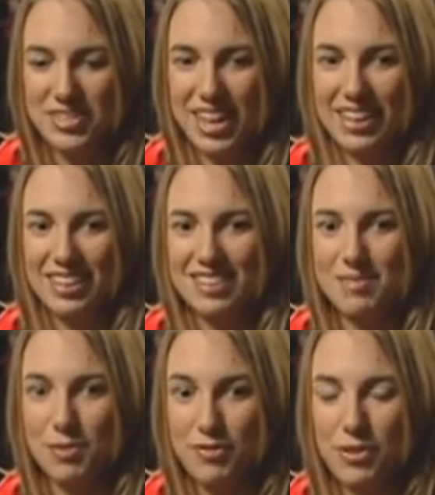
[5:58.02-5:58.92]

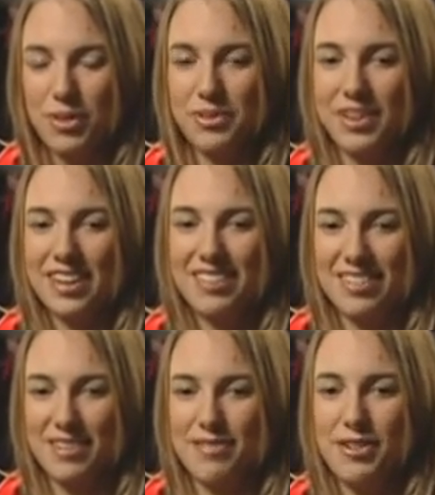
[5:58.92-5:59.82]
jackets before the race,
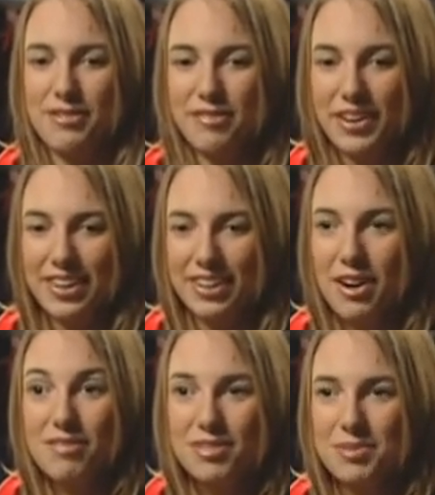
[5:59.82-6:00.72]
and I felt very
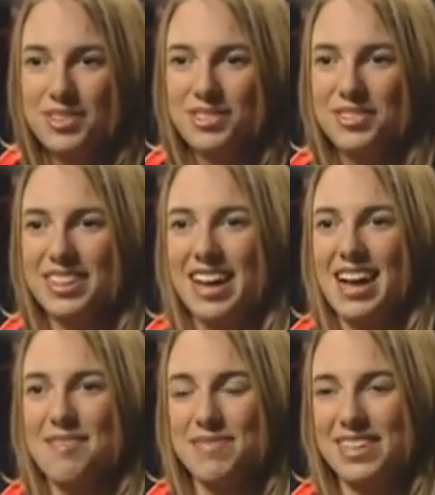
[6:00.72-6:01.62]
uncomfortable doing
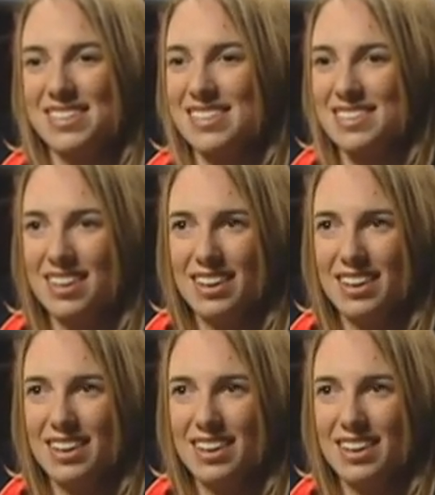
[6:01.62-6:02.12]
that because